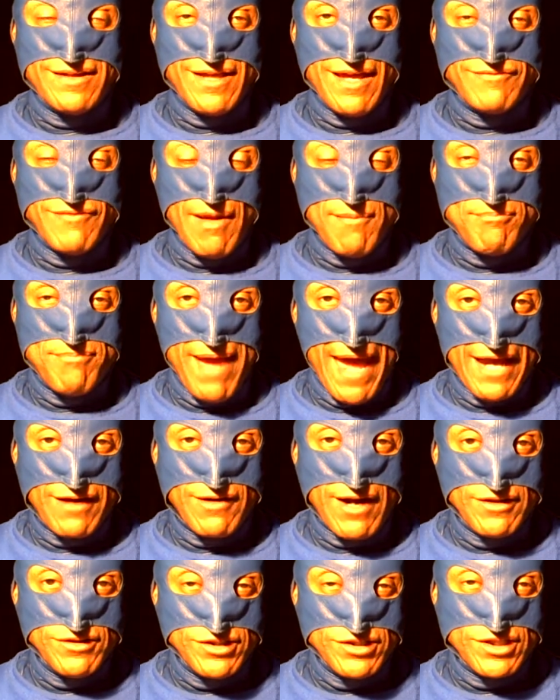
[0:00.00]
you have that
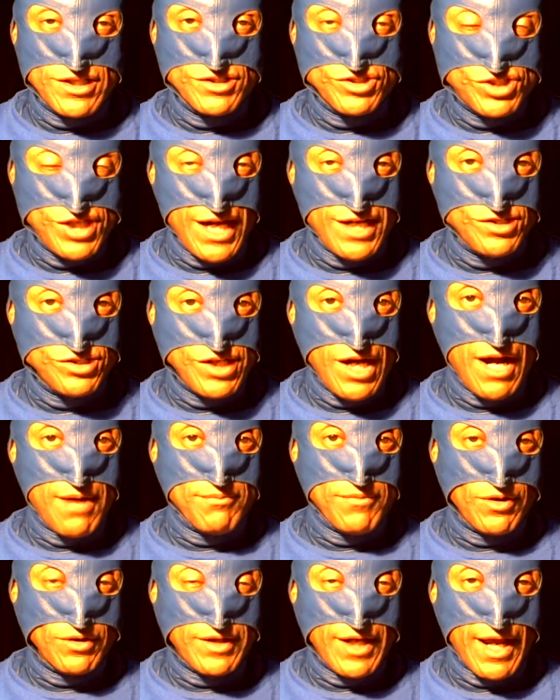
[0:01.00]
background and you can change
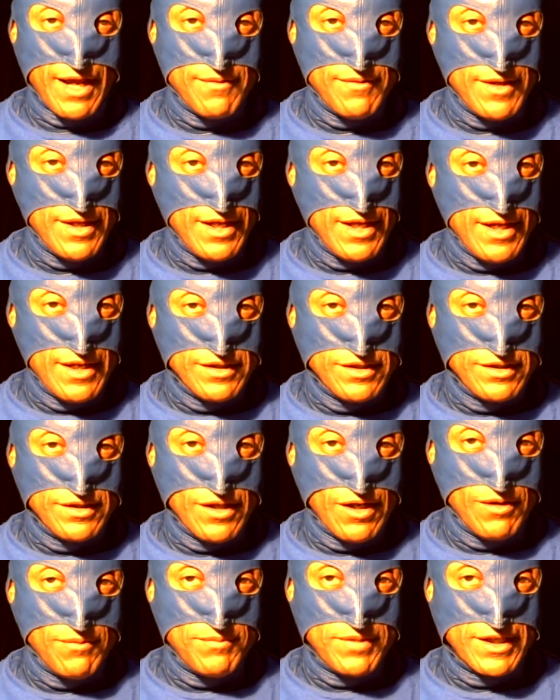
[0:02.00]
up. Okay, you
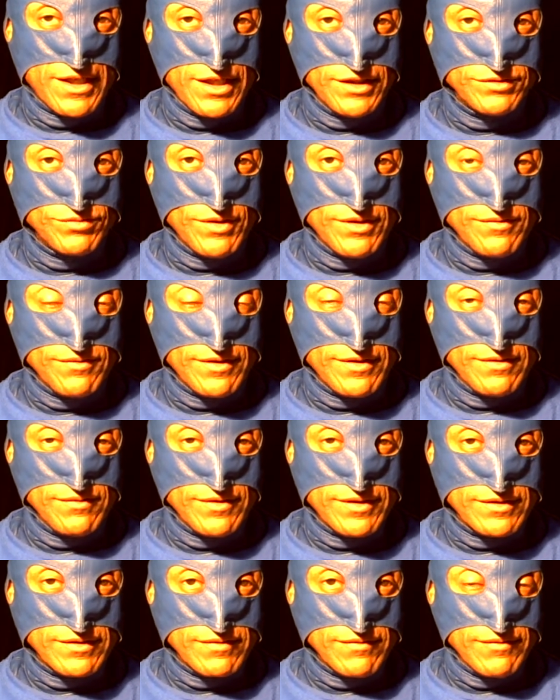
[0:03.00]
know, because with with
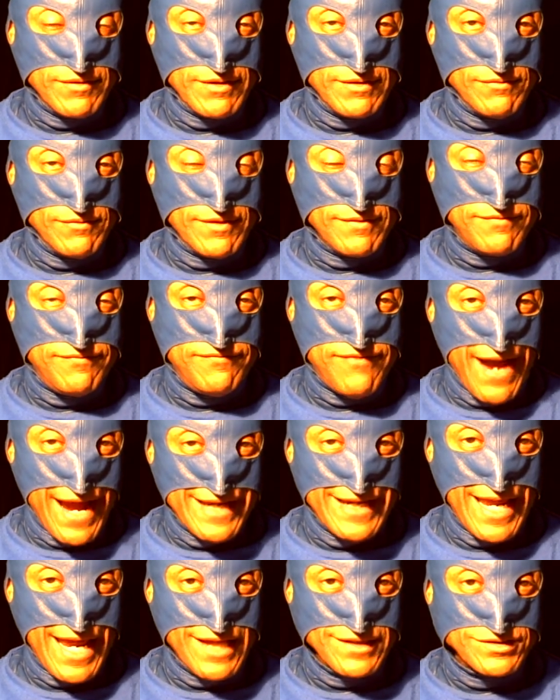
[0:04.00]
with with
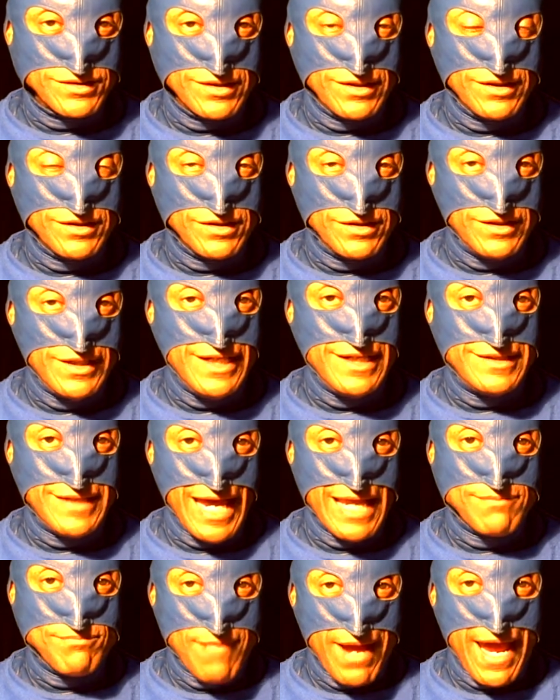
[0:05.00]
finance you need
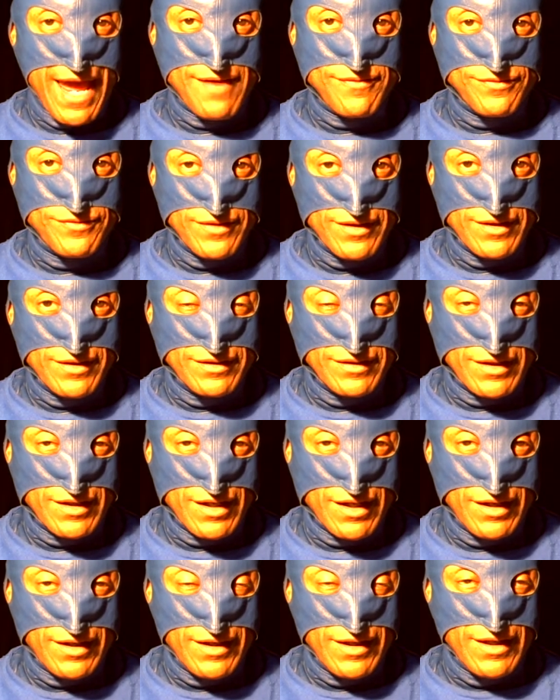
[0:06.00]
that math, you
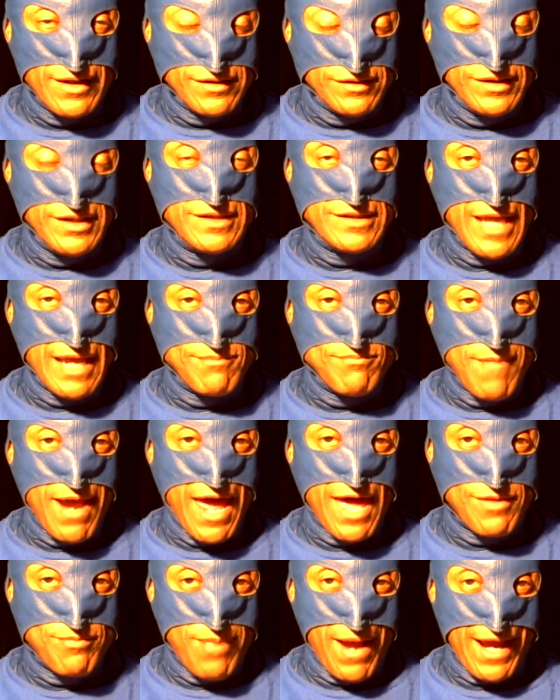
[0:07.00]
know, you need that
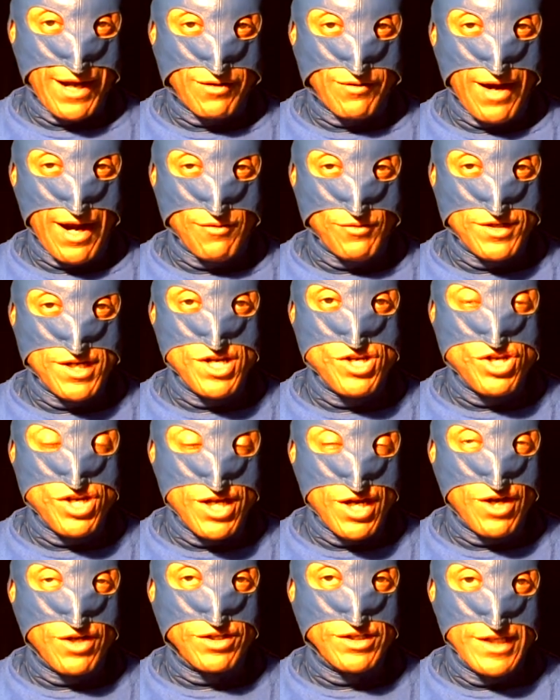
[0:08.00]
math background. With
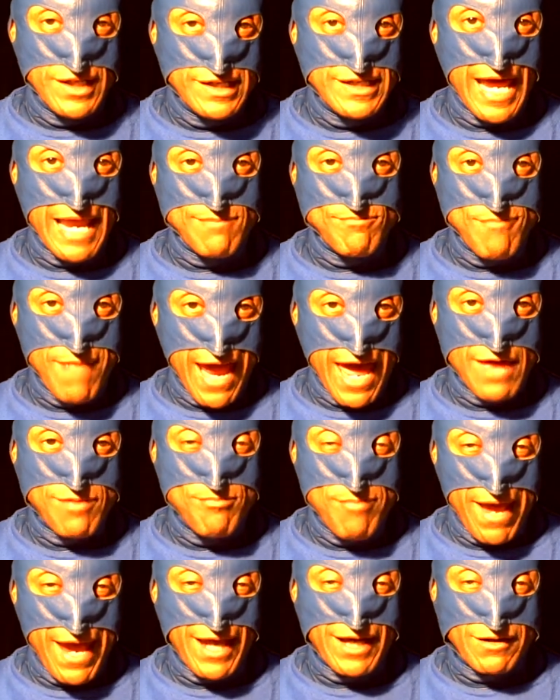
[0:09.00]
engineering you need that
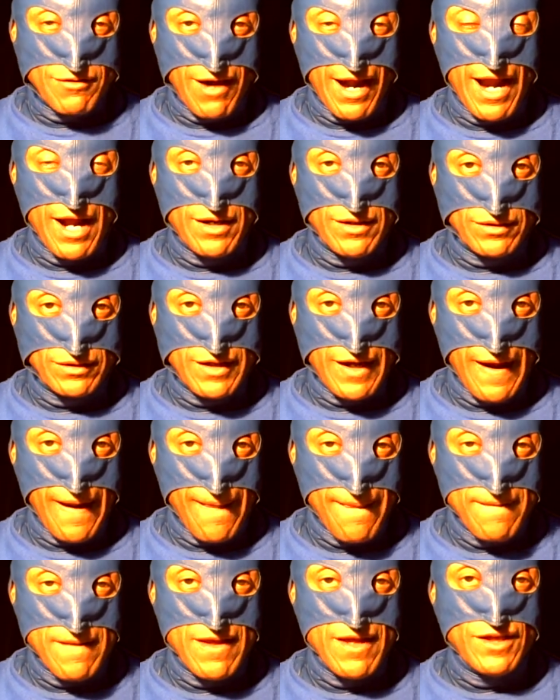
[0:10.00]
math background. Okay,
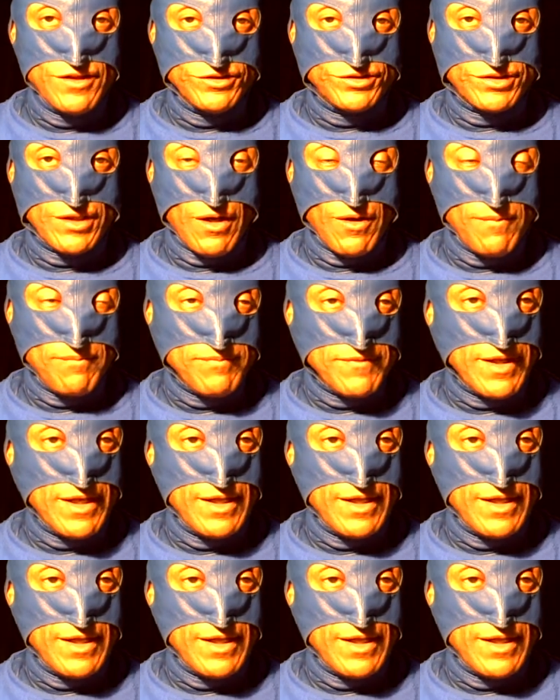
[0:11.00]
so